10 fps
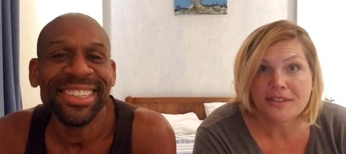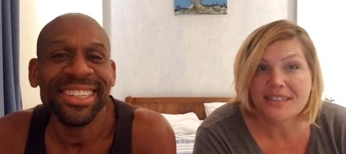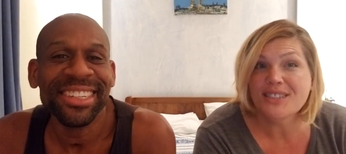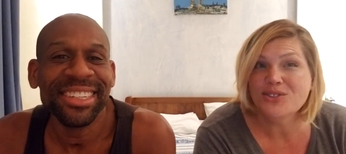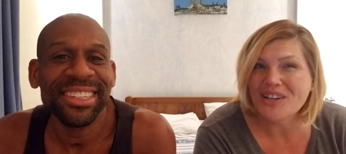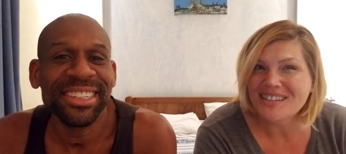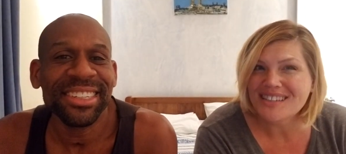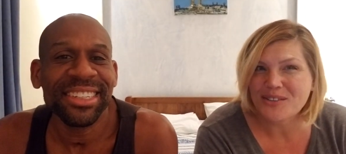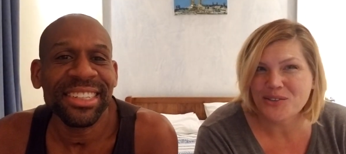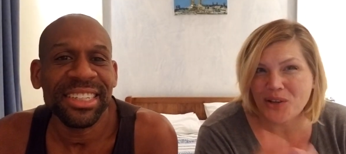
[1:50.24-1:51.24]
Speaker 1: so you tried to say I
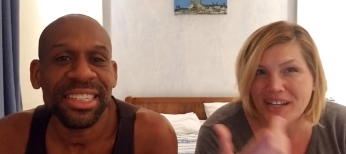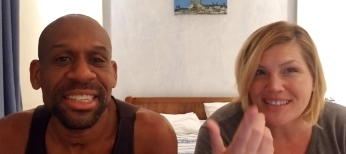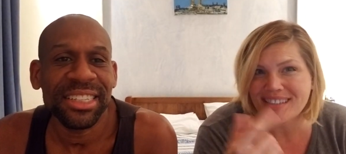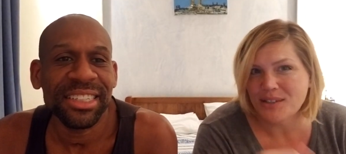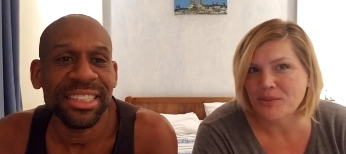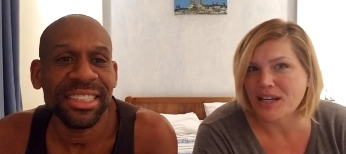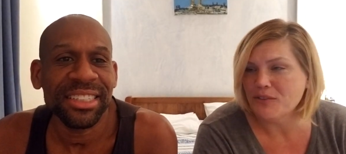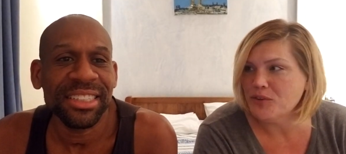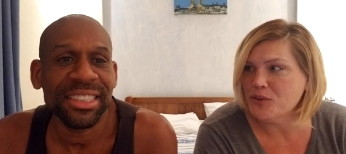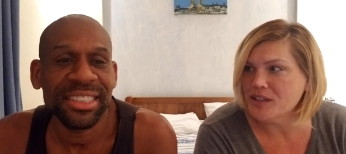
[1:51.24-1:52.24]
was crazy and it went out of
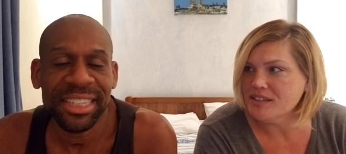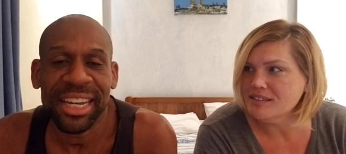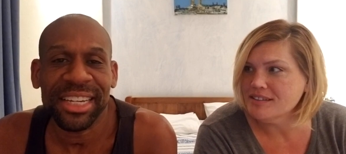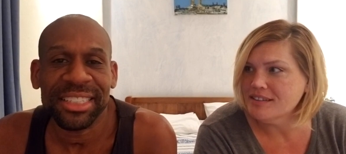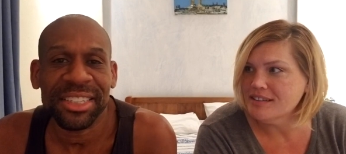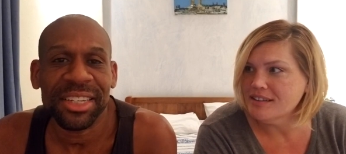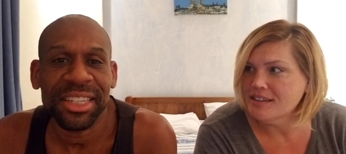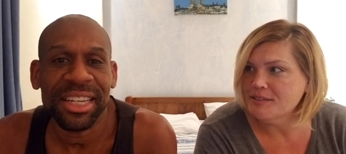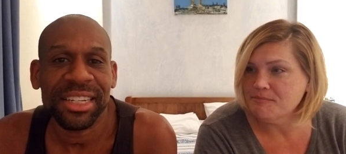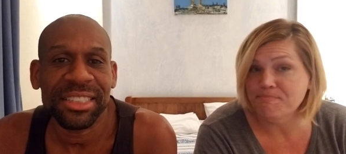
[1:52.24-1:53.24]
focus. Yeah, I saw that.
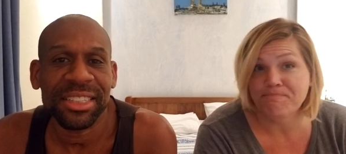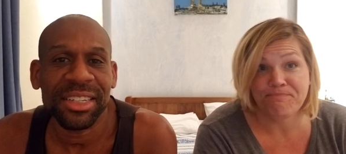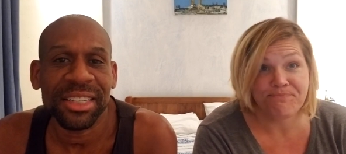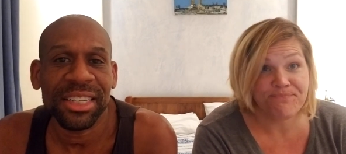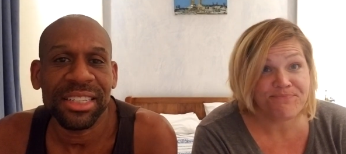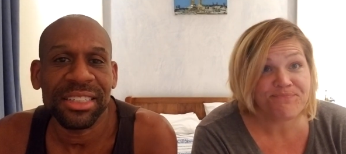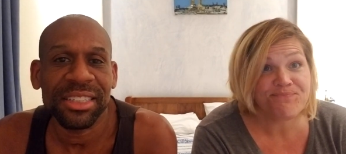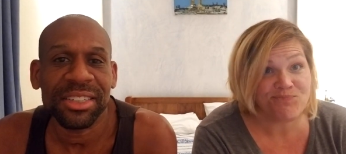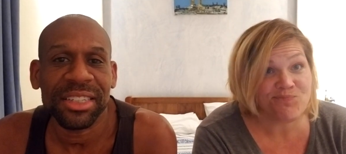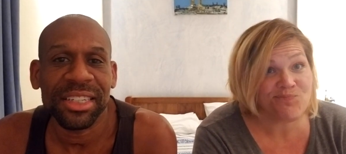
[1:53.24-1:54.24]
I saw mm -hmm. that. Mm-hmm.
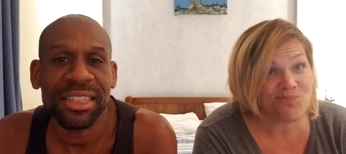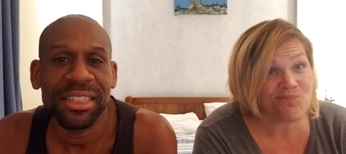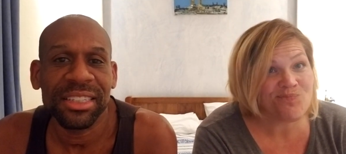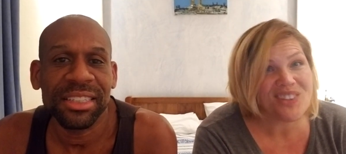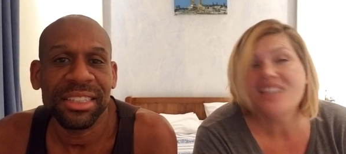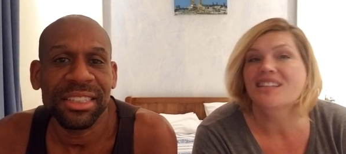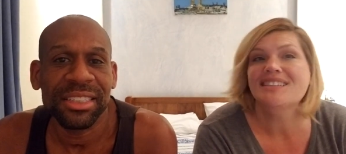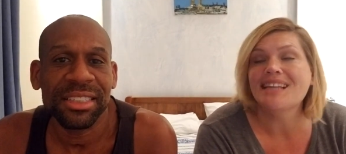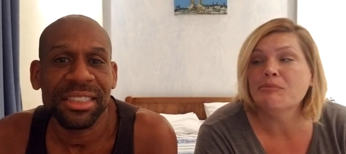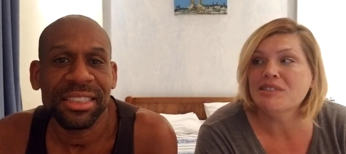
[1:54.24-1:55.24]
Okay.
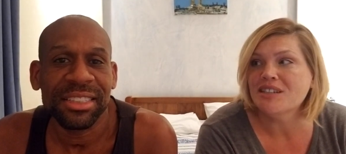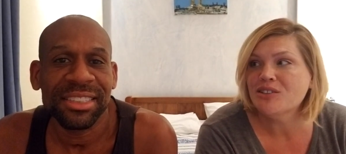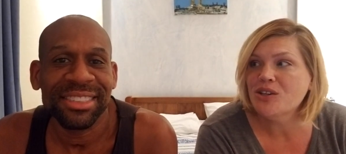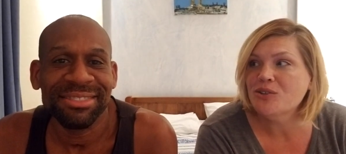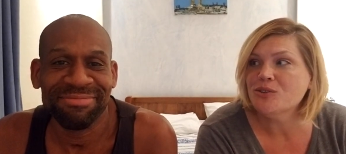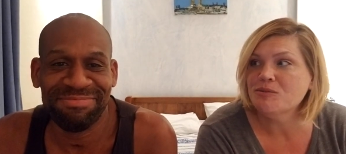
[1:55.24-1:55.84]
Samsung knows.